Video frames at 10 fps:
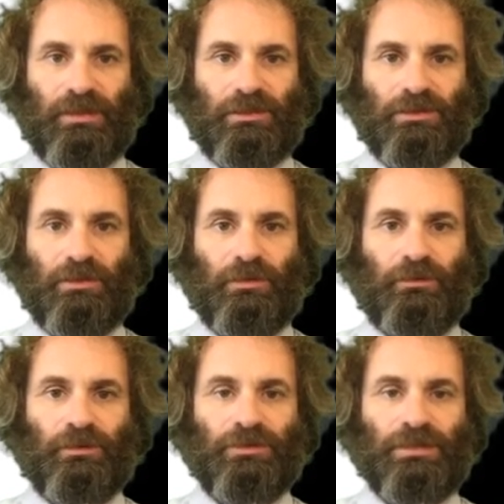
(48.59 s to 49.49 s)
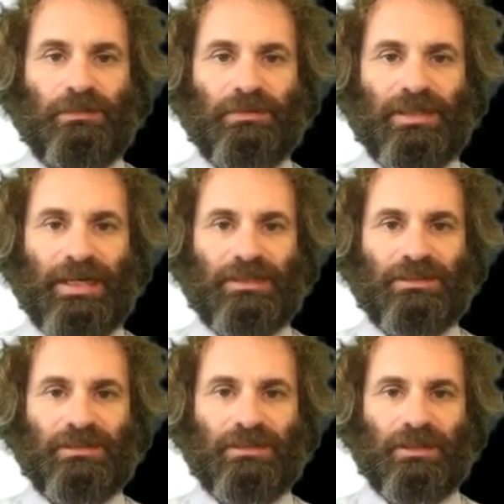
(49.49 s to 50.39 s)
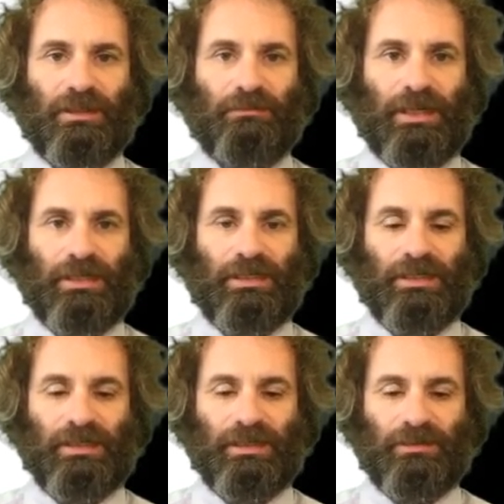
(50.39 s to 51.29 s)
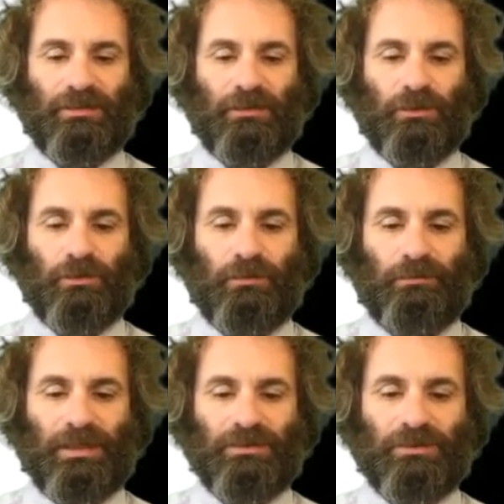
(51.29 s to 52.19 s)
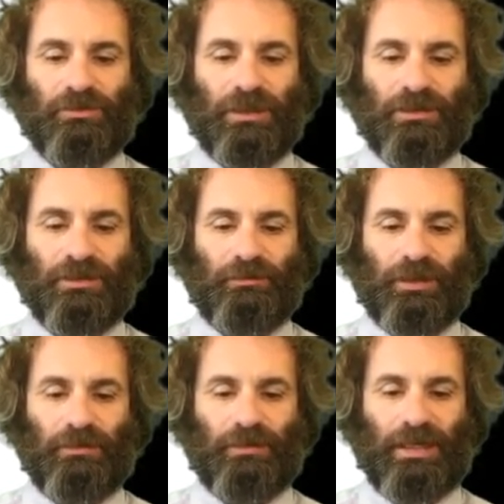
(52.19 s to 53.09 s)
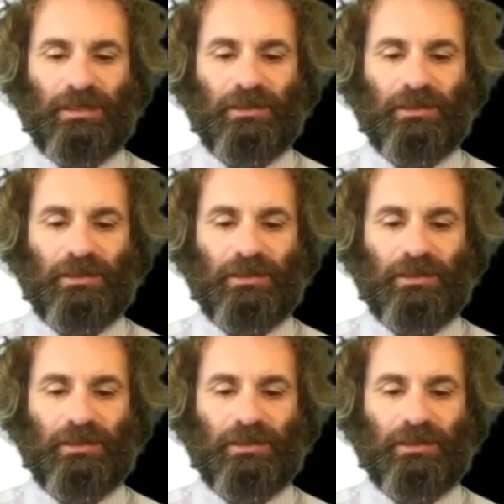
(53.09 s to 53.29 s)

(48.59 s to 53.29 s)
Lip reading: So the first step in accessing the array is to load the base address of the array.